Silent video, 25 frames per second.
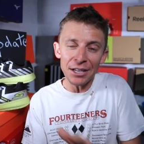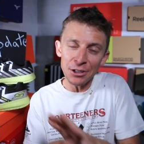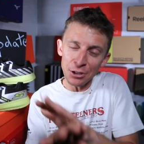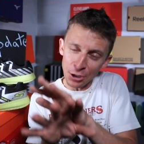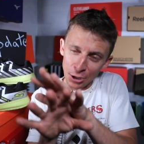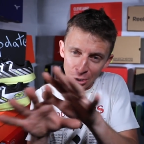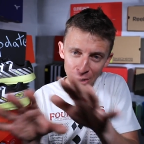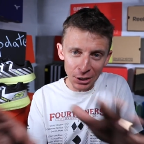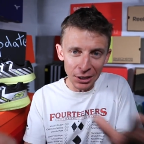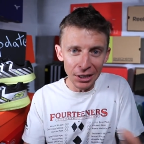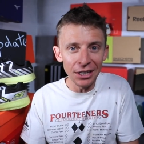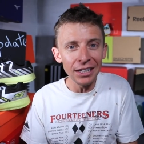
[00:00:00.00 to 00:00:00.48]

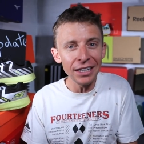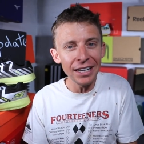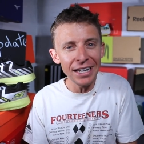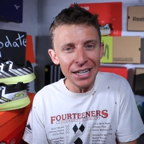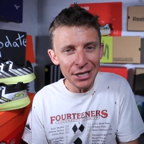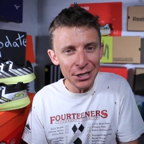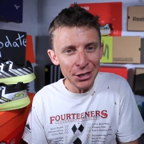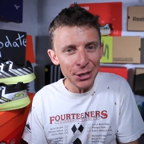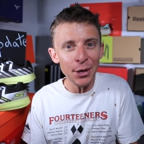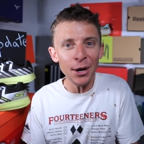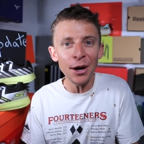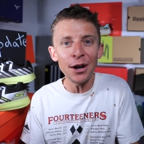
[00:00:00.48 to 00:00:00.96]
took it a little
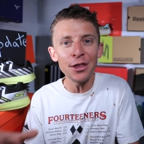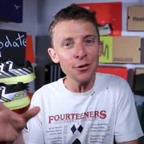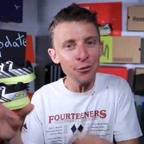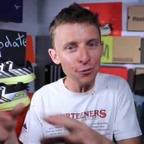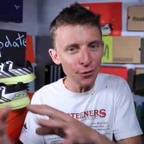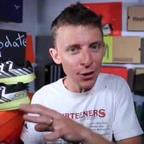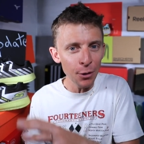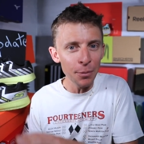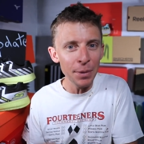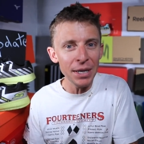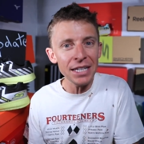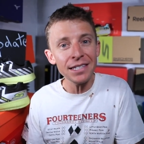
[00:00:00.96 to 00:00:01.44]
easier on the
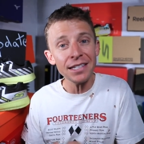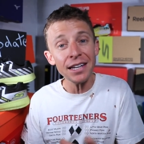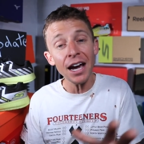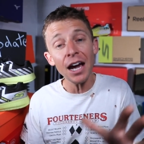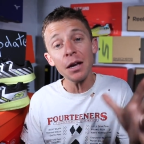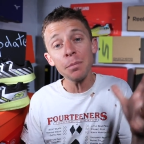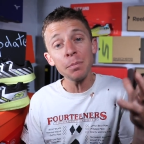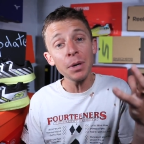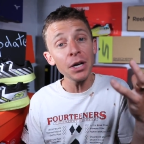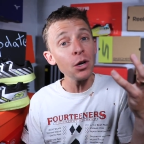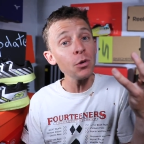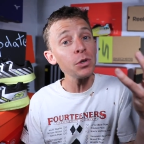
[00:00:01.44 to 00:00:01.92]
filming
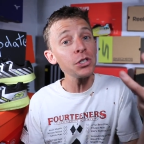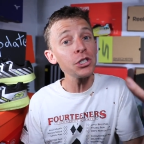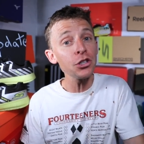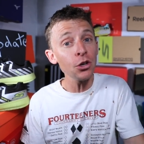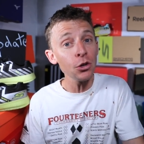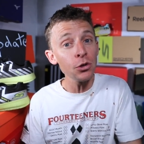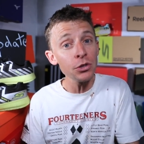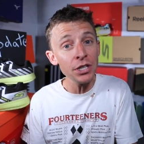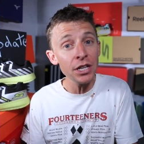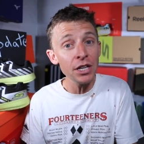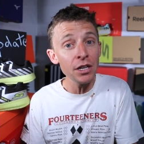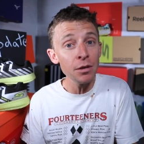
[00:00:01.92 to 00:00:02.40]
side, but it was
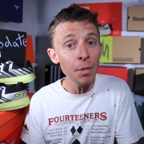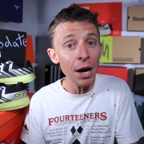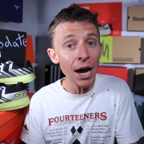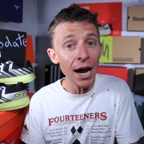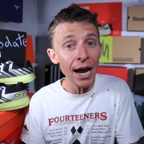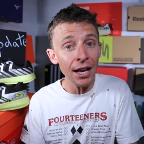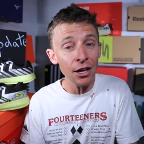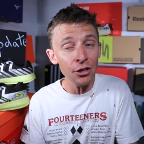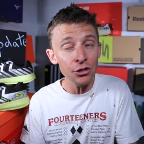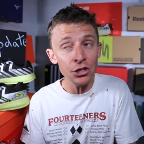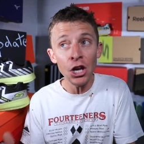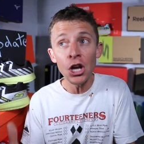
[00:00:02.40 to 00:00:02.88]
thirteen
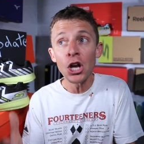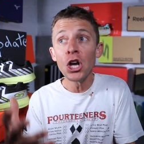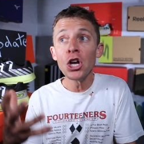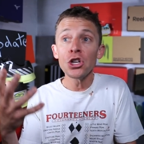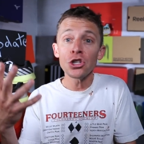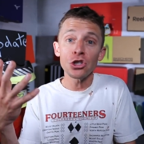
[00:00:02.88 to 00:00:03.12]
miles,